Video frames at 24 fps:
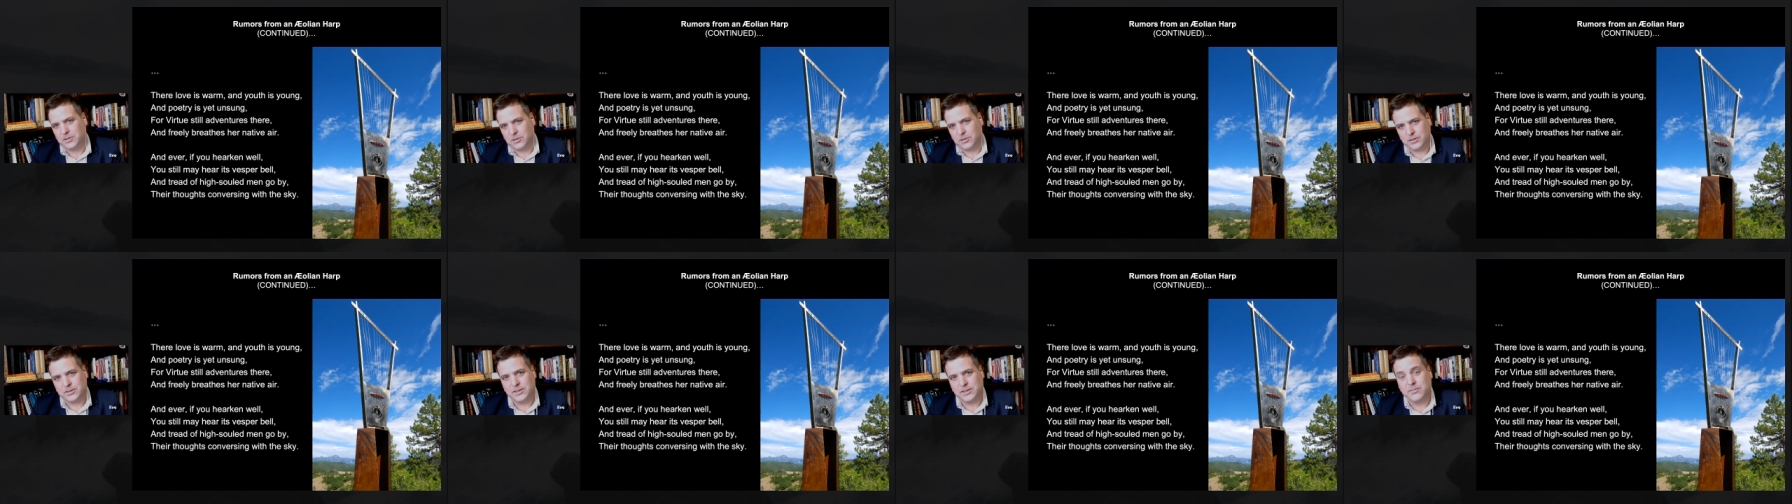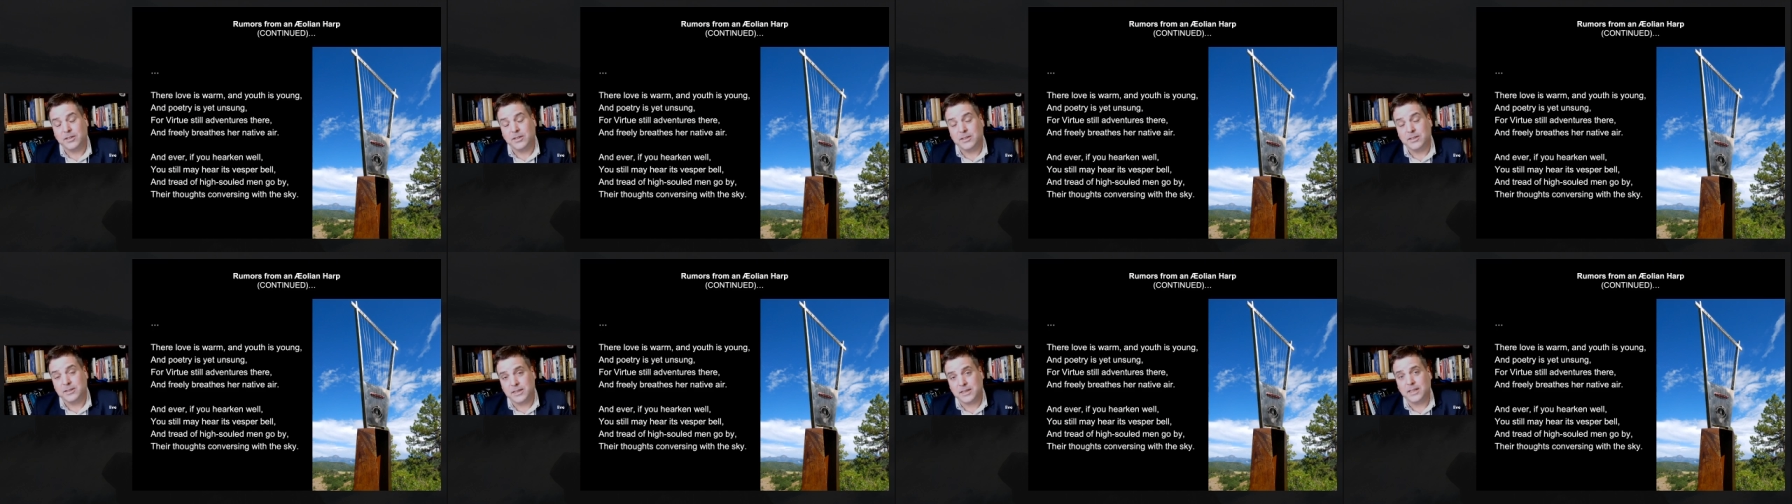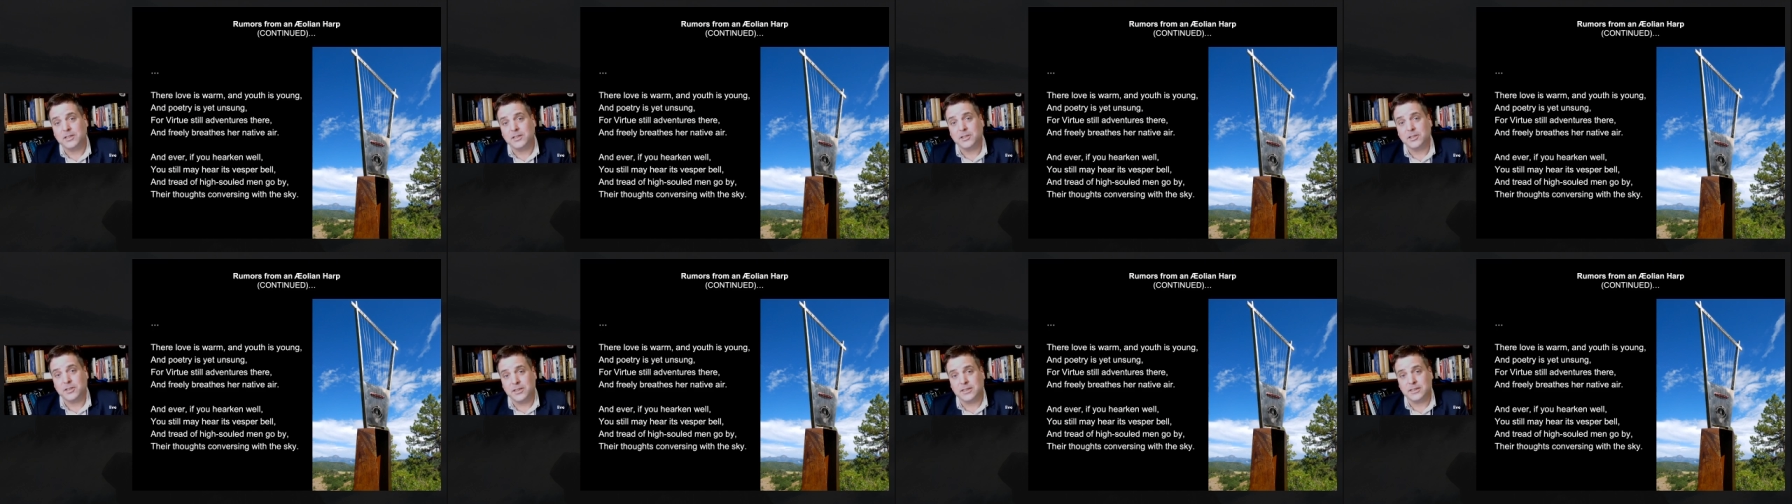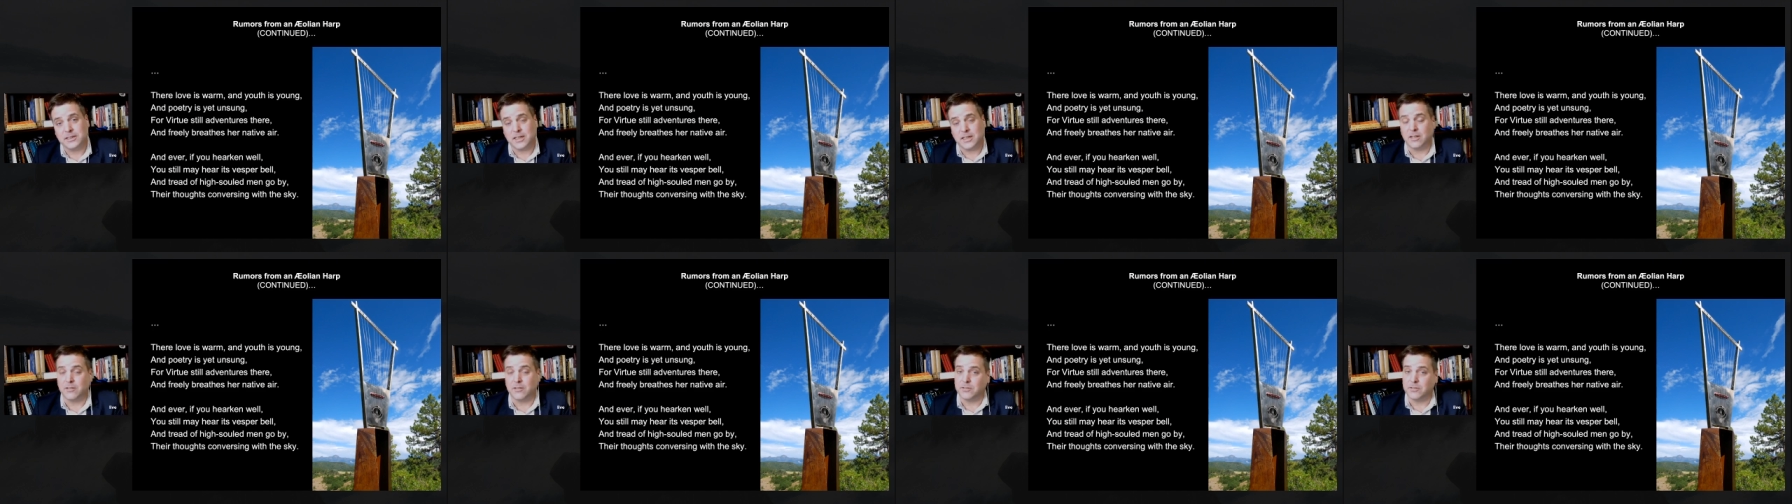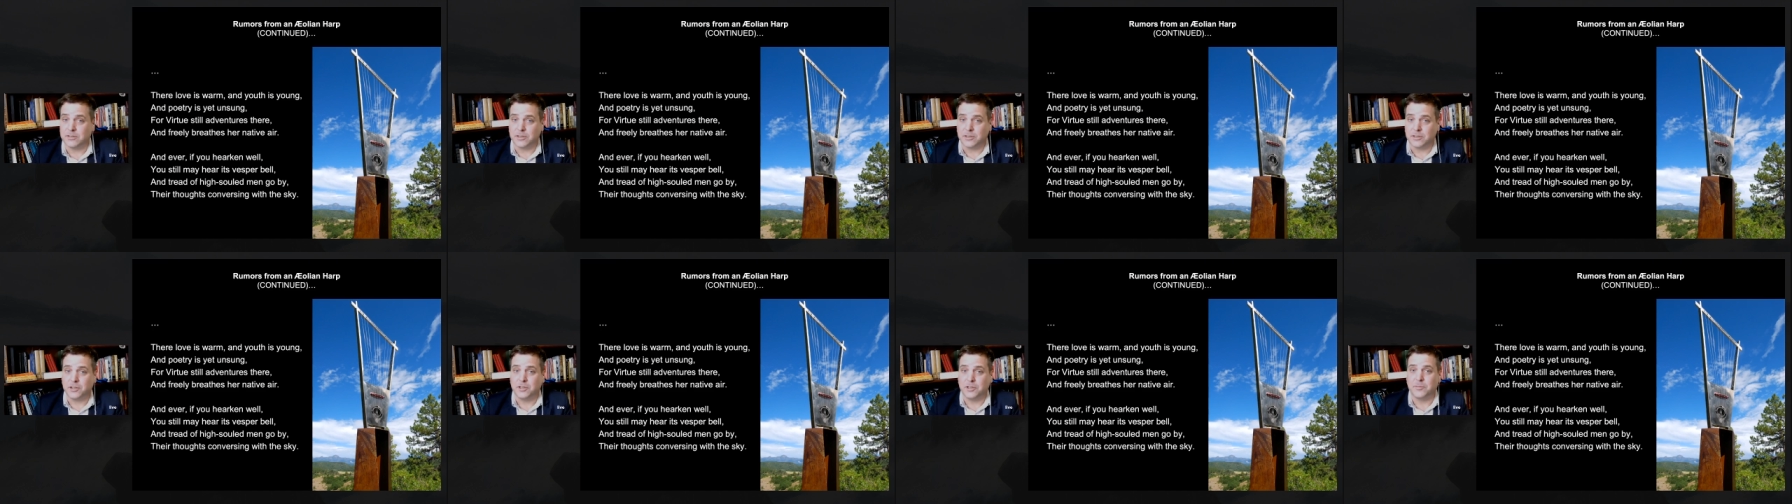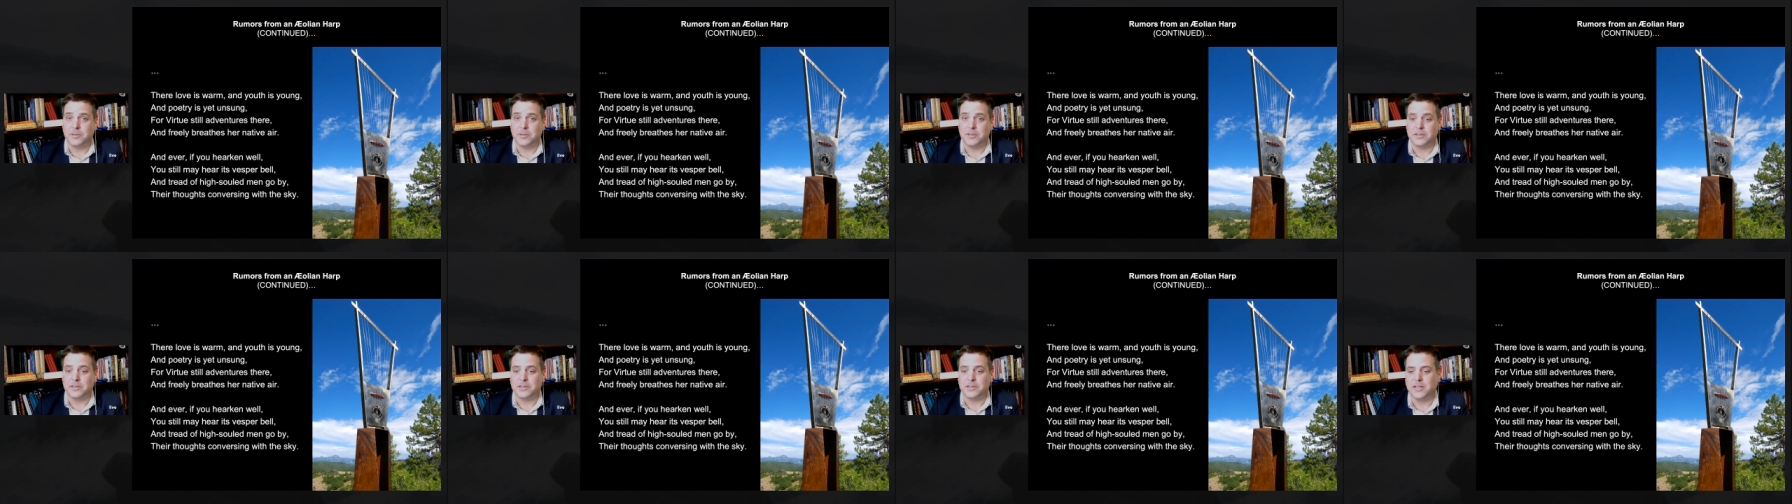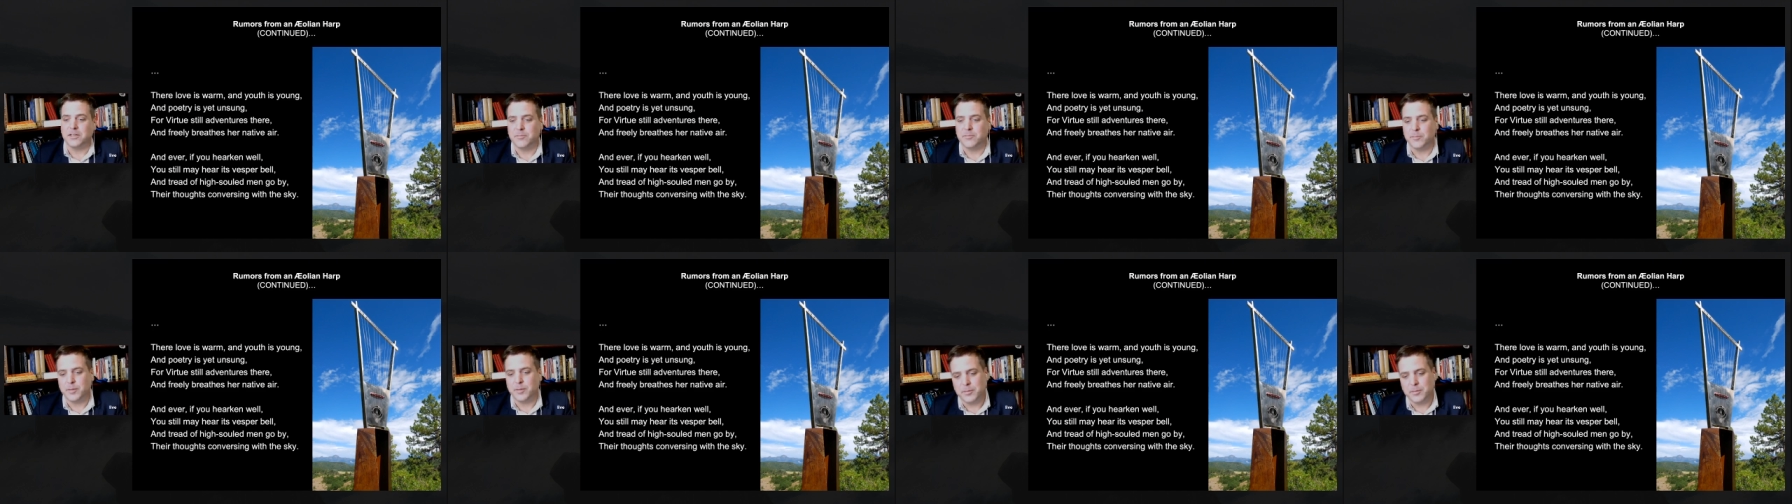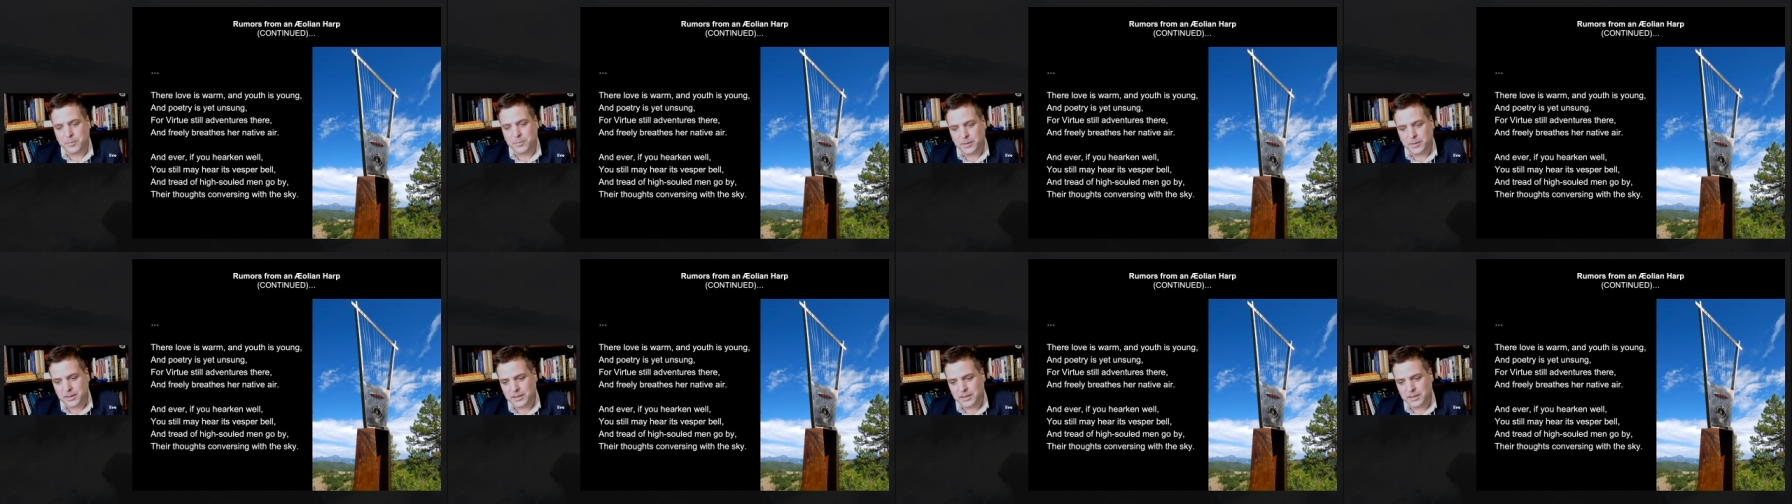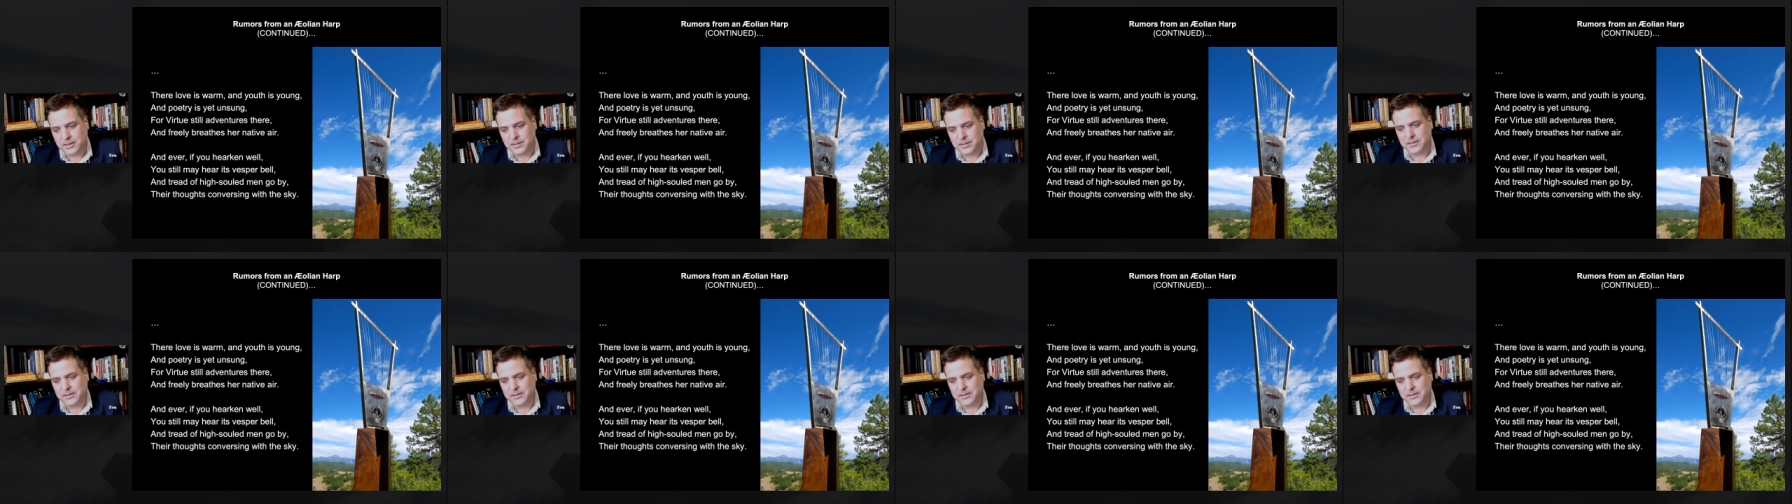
civilization itself is a human achievement but it,